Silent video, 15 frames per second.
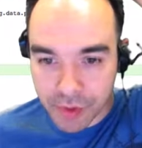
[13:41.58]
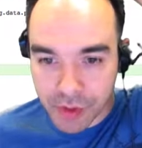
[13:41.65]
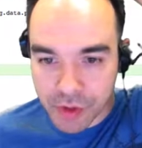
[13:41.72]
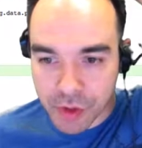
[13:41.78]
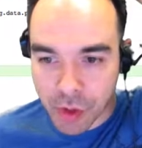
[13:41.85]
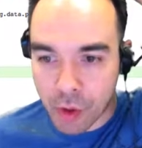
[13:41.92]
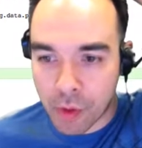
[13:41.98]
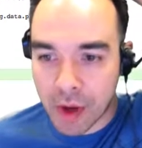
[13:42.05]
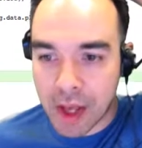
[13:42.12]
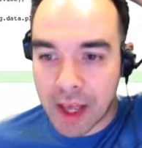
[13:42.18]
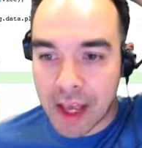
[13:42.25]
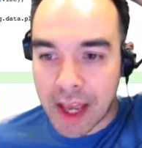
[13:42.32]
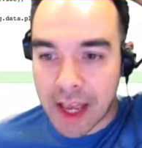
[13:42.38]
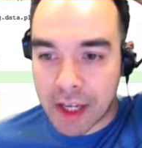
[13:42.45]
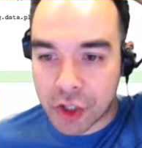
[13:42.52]
So
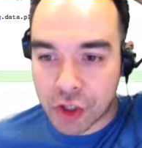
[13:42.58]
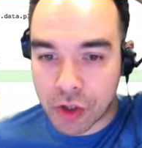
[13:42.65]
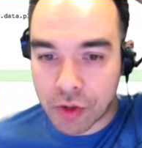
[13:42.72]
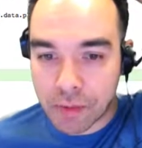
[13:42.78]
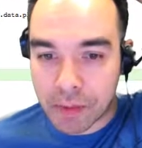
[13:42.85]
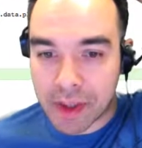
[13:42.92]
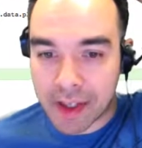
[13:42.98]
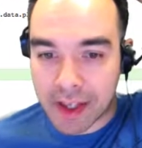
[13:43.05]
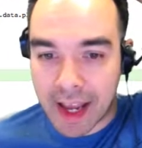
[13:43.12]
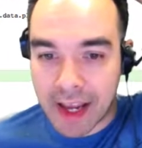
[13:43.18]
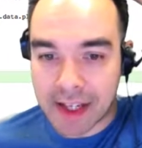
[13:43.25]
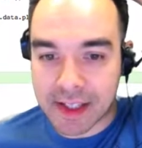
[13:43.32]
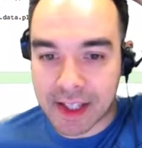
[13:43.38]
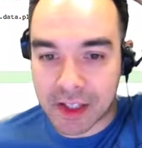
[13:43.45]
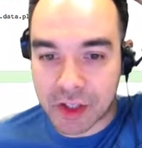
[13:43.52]
it should be the
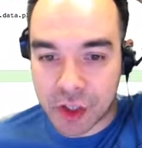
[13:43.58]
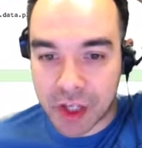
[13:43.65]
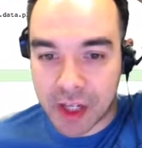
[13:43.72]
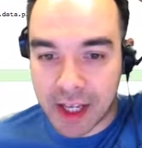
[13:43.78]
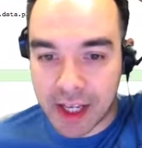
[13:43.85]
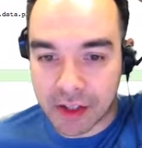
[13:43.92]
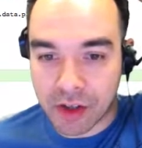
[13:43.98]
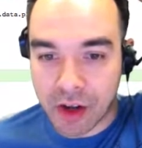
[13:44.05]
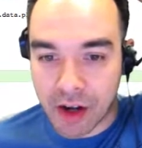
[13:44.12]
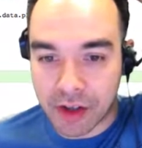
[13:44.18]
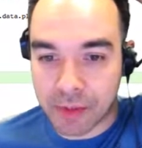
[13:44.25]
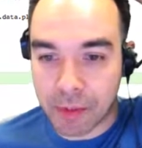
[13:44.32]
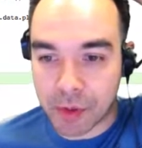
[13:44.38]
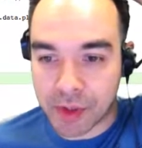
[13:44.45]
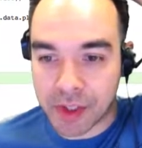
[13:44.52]
case that G in
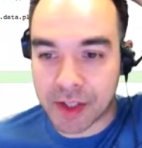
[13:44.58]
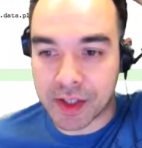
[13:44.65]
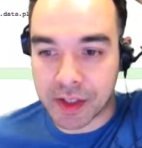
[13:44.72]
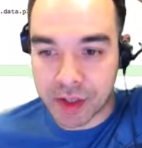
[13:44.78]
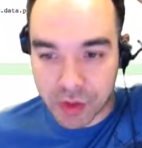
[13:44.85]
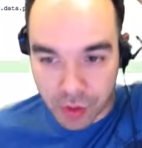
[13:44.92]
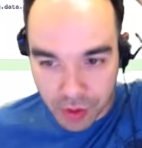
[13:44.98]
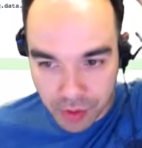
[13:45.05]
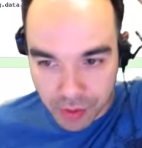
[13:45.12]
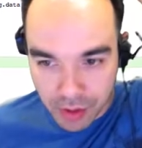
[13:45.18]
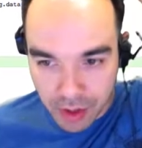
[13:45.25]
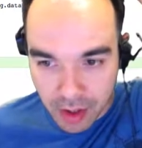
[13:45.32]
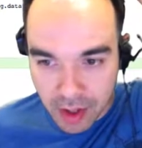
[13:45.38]
content process is true.